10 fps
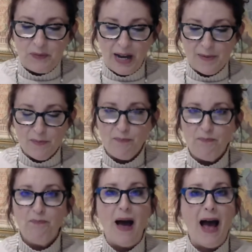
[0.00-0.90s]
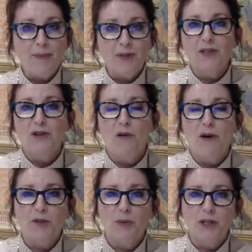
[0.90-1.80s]
I am absolutely no
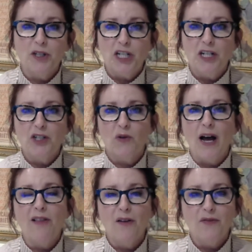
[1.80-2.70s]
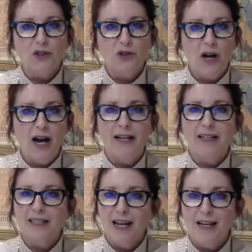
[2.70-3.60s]
expert in cheese. So I love to try
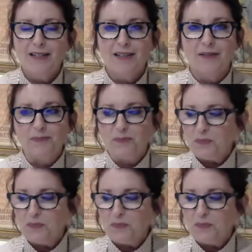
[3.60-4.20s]
and taste. And